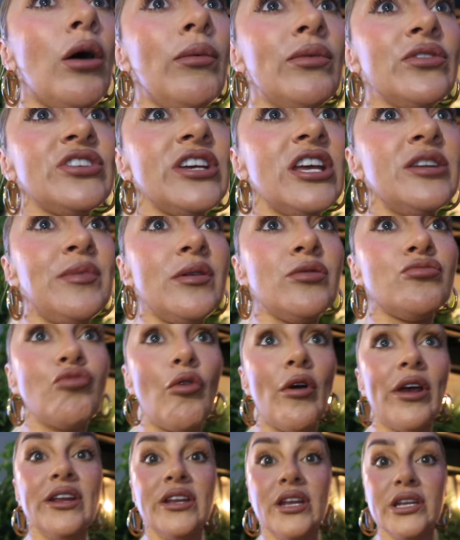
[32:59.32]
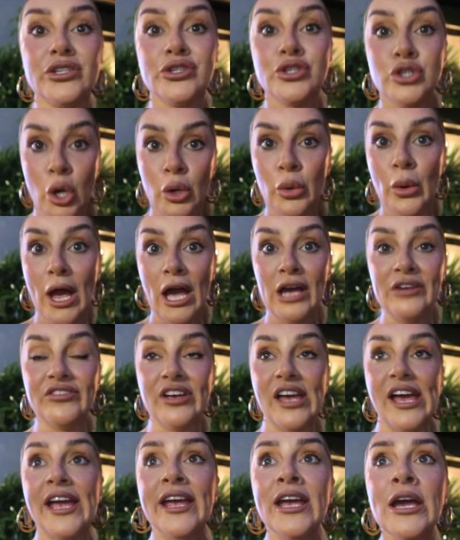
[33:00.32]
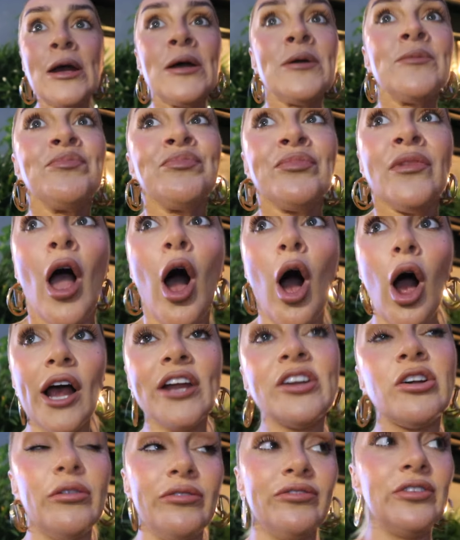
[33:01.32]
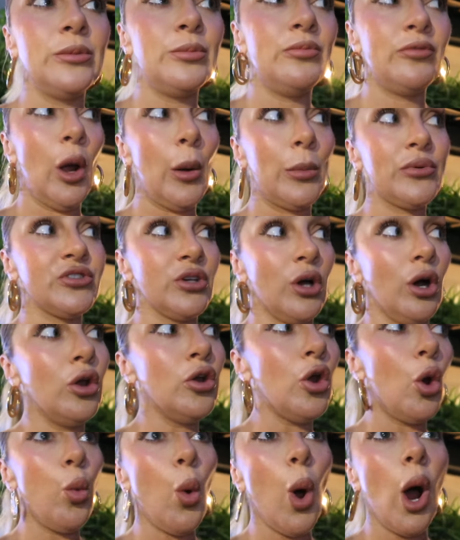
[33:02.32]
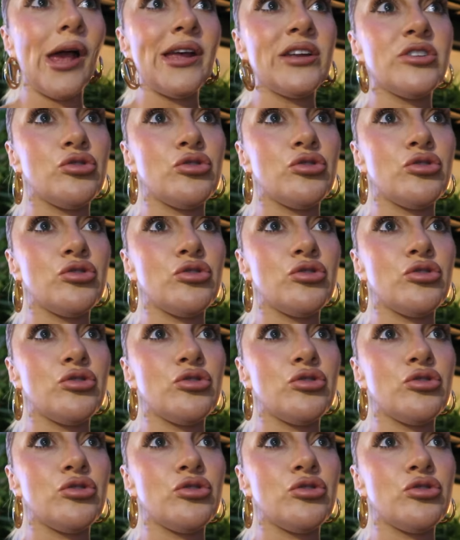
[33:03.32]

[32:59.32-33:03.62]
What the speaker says: obviously it had been raining so heavy. I'd got flip-flops on, a white